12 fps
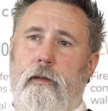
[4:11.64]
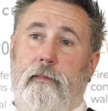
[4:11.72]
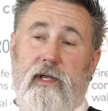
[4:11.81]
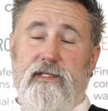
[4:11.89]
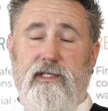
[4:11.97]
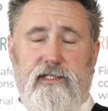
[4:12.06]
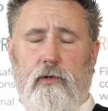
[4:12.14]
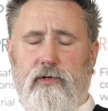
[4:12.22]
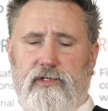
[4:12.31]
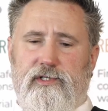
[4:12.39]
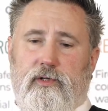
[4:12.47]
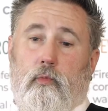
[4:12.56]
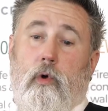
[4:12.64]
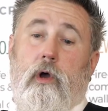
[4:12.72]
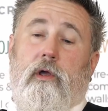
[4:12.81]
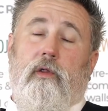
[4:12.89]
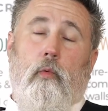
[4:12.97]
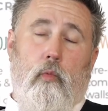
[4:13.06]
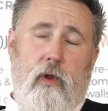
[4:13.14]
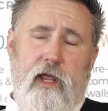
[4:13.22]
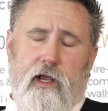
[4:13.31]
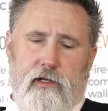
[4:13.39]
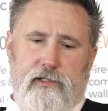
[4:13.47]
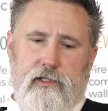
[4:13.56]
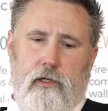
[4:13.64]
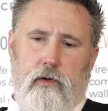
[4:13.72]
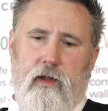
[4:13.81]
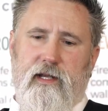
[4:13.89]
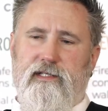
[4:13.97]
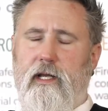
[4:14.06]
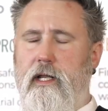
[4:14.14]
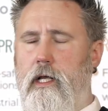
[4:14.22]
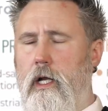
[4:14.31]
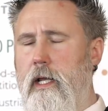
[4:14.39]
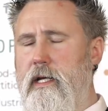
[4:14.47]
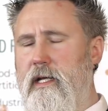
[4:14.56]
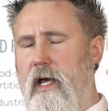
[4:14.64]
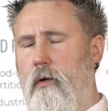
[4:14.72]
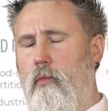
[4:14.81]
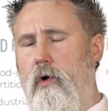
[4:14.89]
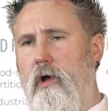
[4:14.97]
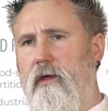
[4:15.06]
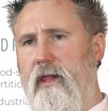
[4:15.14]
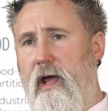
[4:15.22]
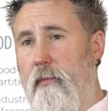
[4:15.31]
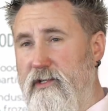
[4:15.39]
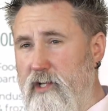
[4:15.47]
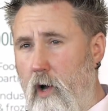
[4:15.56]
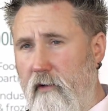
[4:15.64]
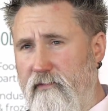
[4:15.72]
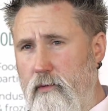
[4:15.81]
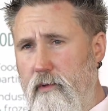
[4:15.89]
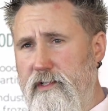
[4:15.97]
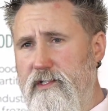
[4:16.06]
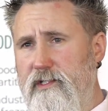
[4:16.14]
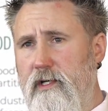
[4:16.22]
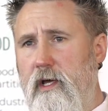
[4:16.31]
because it's not just the work that we're going to do, it's any clean down work that happens afterwards,